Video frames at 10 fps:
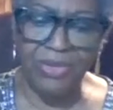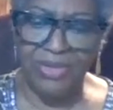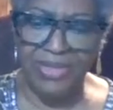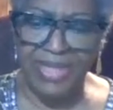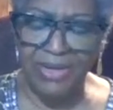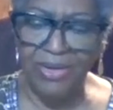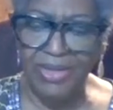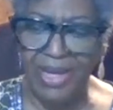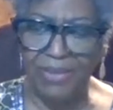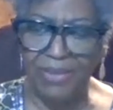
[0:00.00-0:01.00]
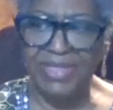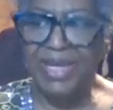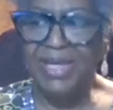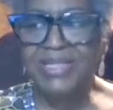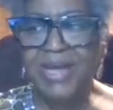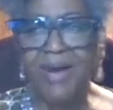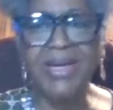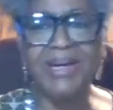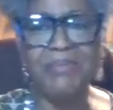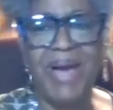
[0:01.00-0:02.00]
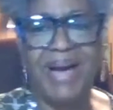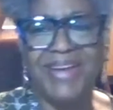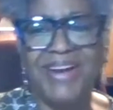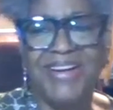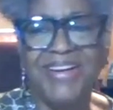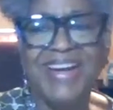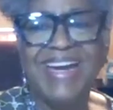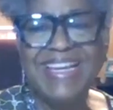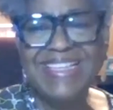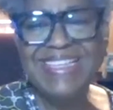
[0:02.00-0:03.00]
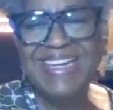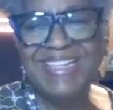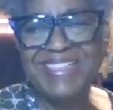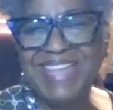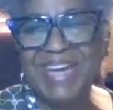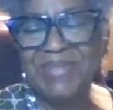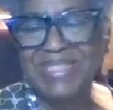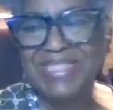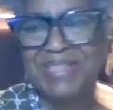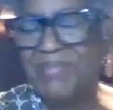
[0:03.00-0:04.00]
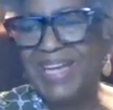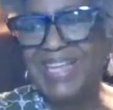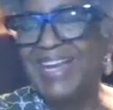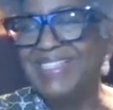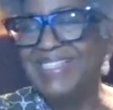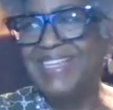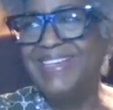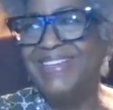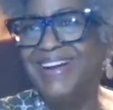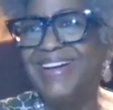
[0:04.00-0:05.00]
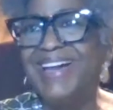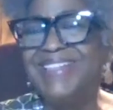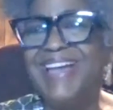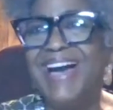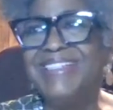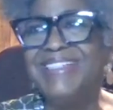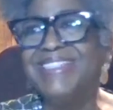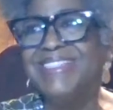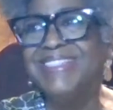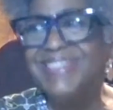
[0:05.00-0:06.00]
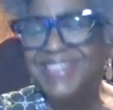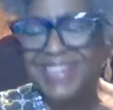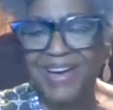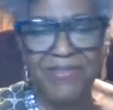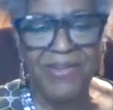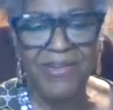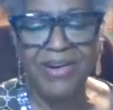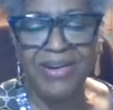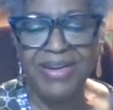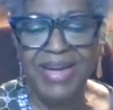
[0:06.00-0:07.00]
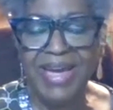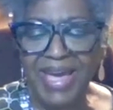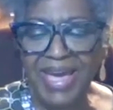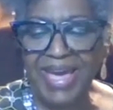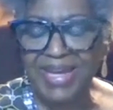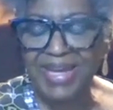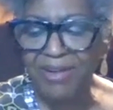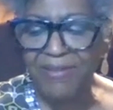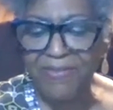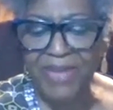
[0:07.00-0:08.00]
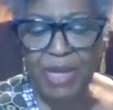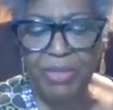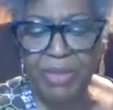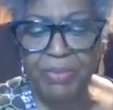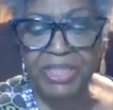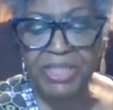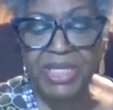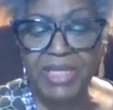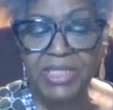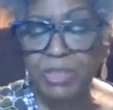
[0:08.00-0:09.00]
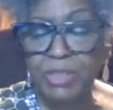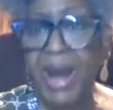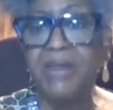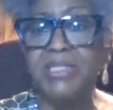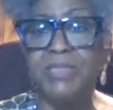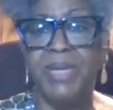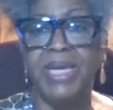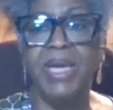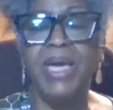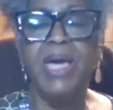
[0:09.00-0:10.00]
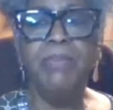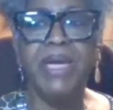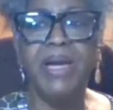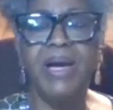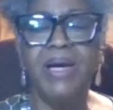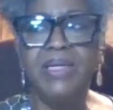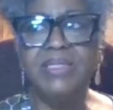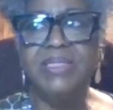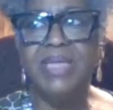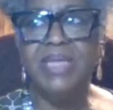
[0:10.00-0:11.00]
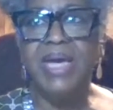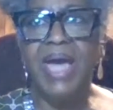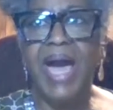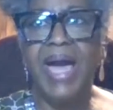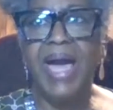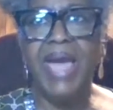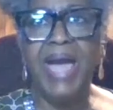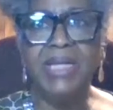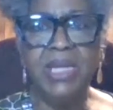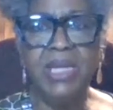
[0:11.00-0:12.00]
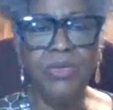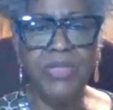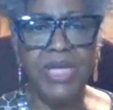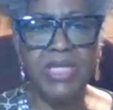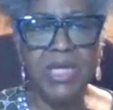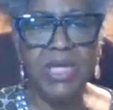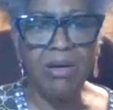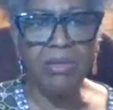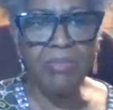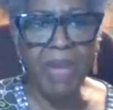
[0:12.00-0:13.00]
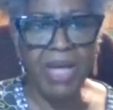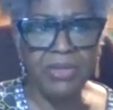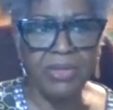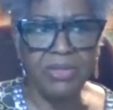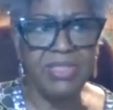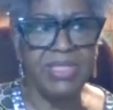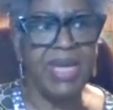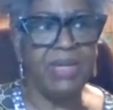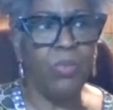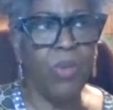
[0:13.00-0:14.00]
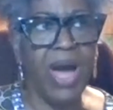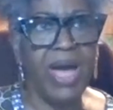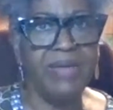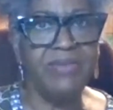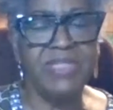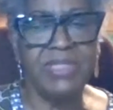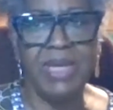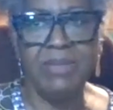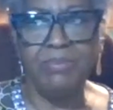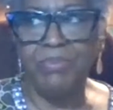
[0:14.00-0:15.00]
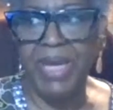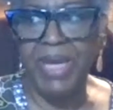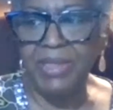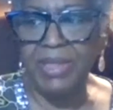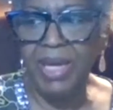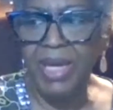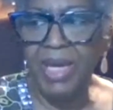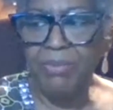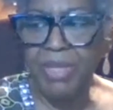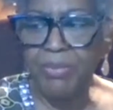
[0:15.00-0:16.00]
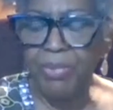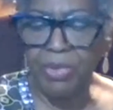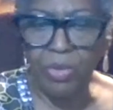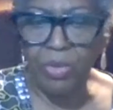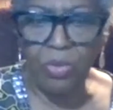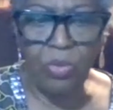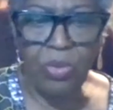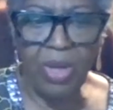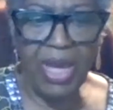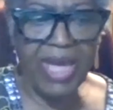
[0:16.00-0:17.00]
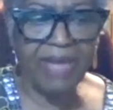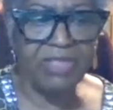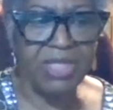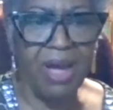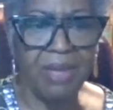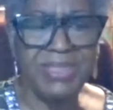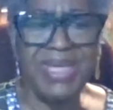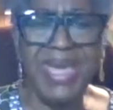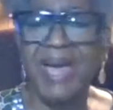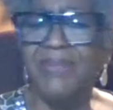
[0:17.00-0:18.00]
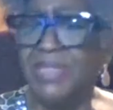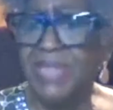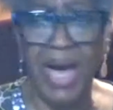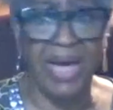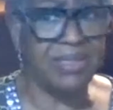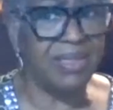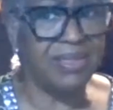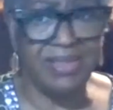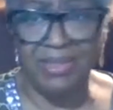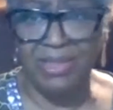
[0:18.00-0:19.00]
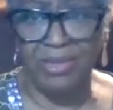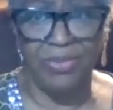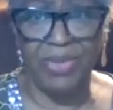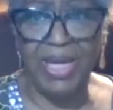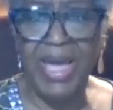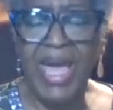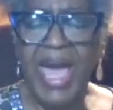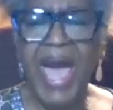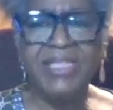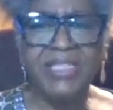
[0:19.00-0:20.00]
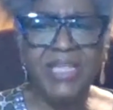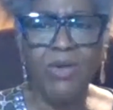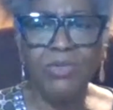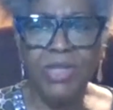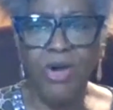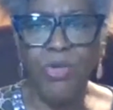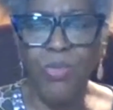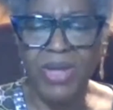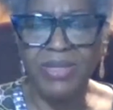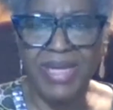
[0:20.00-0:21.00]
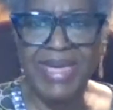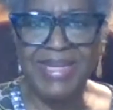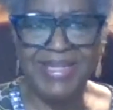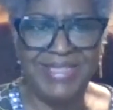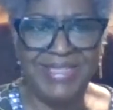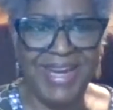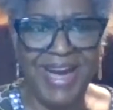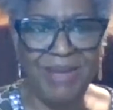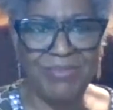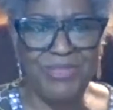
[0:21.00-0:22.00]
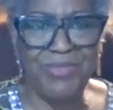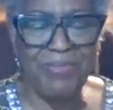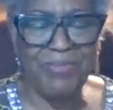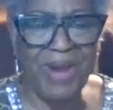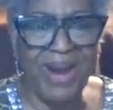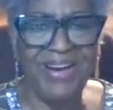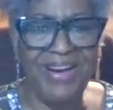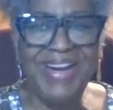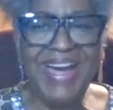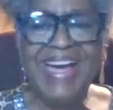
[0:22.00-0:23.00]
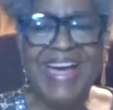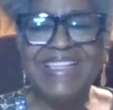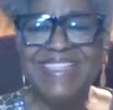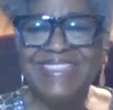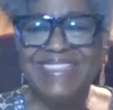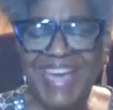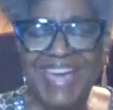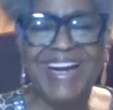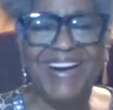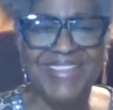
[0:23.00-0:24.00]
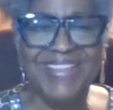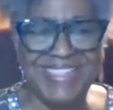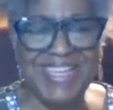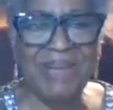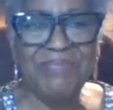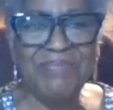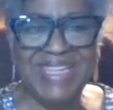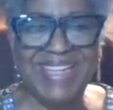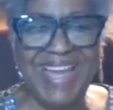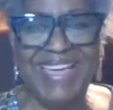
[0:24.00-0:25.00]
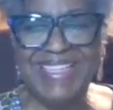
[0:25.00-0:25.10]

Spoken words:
her that earlier. I was talking about her the other day with somebody, and I said, I just love her and her family, but she inspires me because I know that young mothers and wives and people who have jobs, they have a lot to do. I don't know where the energy comes from her to take on something like